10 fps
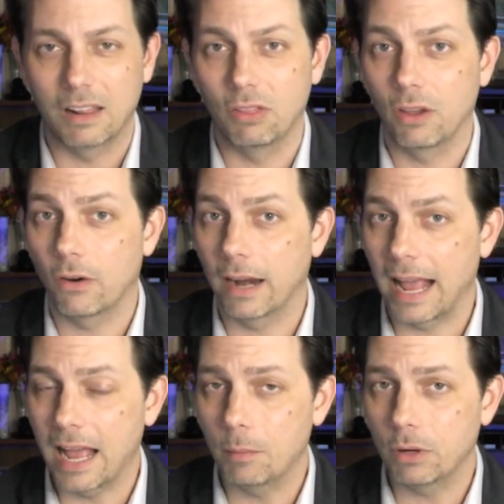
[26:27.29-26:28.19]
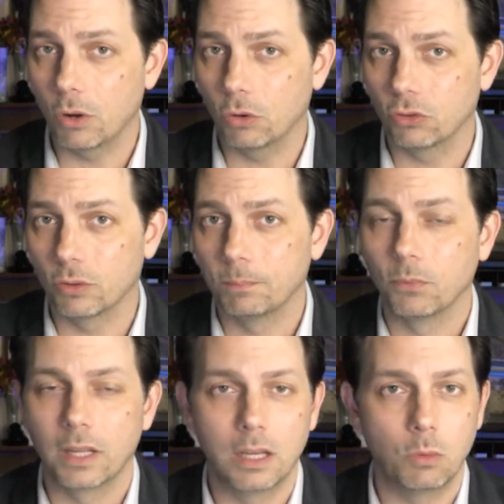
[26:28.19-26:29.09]
There at Abydos,
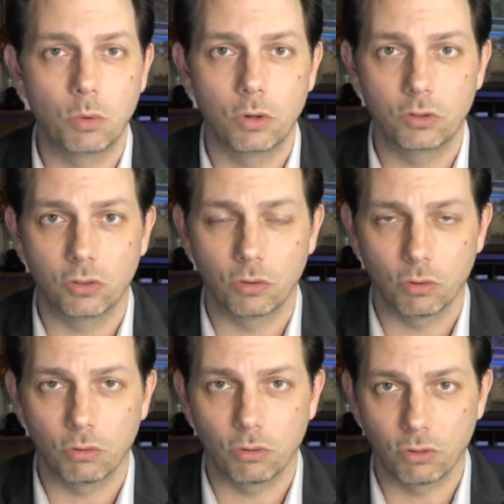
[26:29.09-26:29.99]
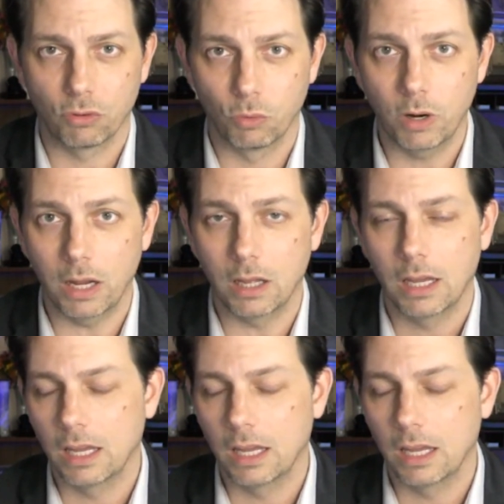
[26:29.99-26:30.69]
it was 3.